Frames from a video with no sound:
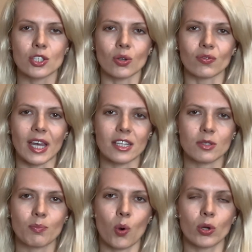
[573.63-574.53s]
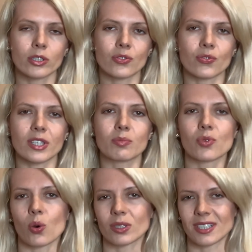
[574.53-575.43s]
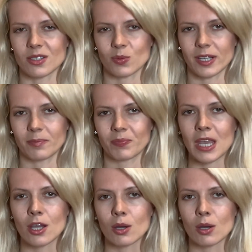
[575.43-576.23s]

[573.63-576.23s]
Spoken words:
So that's point 3, broken as well.